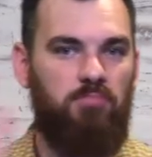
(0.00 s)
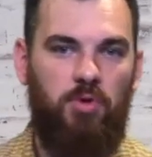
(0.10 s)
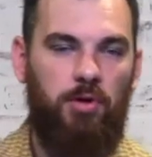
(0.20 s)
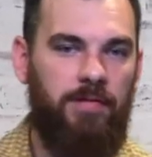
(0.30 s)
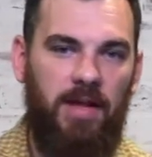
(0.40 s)

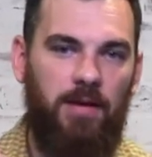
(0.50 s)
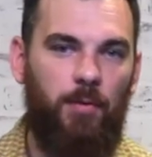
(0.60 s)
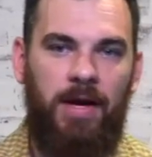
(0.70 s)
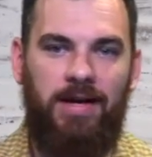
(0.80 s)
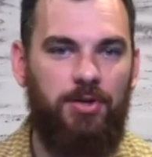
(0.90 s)
you don't have, like, we're
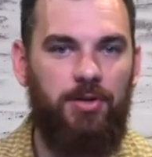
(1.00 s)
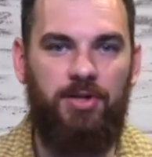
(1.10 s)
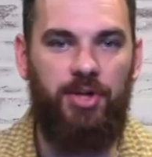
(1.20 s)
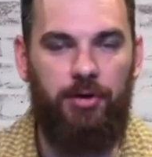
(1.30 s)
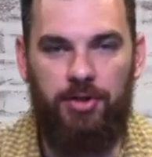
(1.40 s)
not asking you
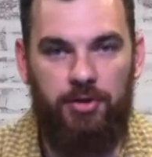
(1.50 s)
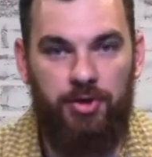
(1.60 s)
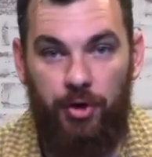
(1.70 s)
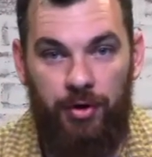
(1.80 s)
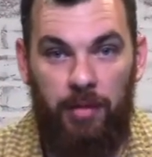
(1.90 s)
to share your social
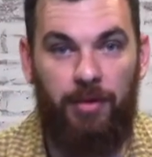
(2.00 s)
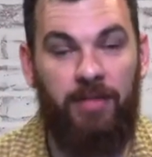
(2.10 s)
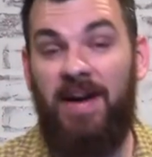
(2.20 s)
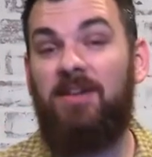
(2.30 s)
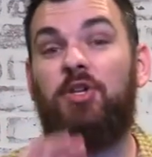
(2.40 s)
security number. In
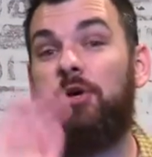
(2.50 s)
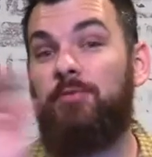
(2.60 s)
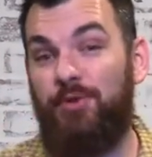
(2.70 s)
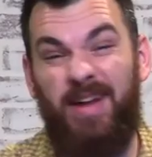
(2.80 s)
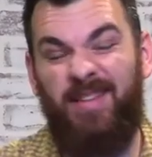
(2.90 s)
fact, don't
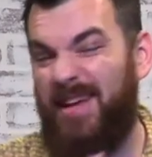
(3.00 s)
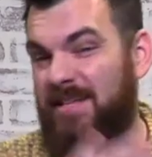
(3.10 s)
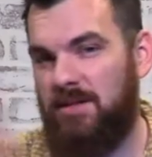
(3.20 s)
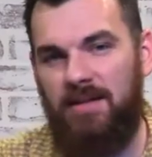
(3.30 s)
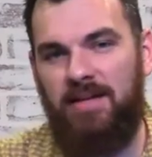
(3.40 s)
do that.
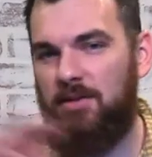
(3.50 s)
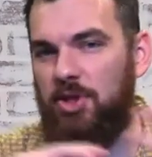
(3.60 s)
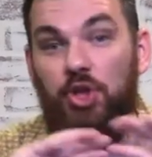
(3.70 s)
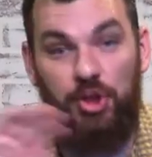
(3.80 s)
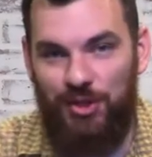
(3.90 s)

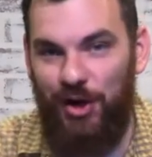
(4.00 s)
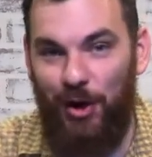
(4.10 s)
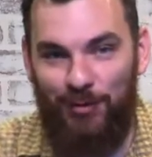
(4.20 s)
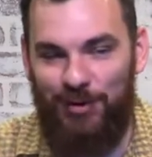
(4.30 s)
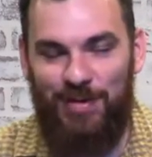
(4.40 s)

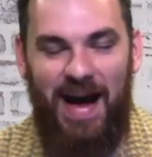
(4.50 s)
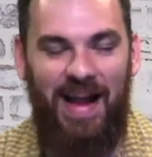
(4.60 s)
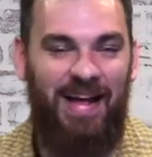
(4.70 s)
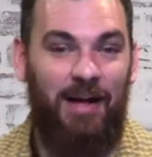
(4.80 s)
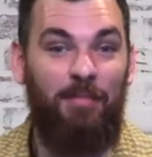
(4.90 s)
Don't do that.
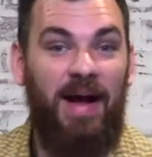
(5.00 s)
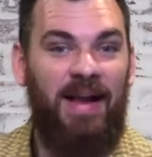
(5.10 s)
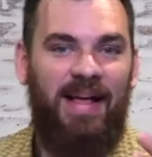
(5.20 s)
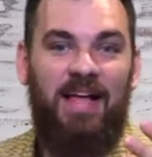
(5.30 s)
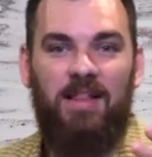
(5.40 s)

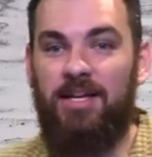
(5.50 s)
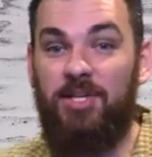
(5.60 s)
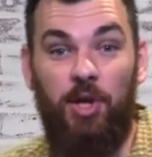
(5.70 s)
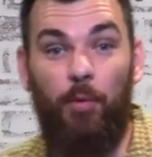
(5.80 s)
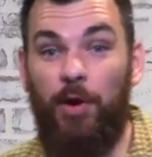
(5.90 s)
But let us
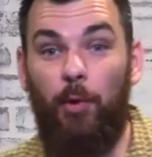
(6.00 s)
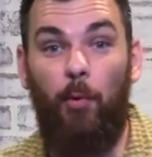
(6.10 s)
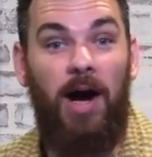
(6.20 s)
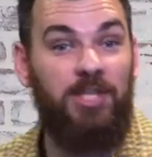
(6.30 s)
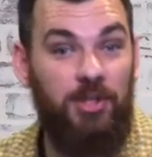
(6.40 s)
know where you're
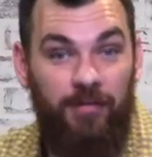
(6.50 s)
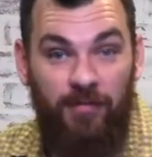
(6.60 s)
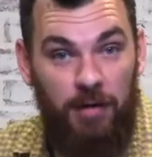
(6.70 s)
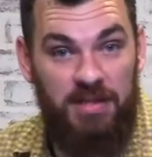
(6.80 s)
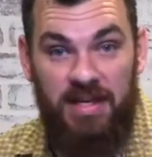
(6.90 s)
watching
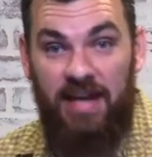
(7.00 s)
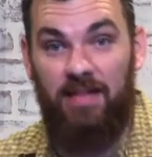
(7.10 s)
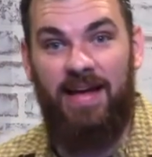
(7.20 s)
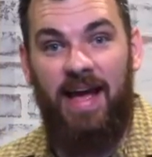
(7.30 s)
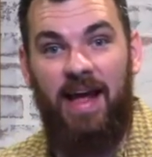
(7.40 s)
from today.
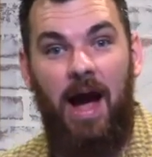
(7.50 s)
Like, hey,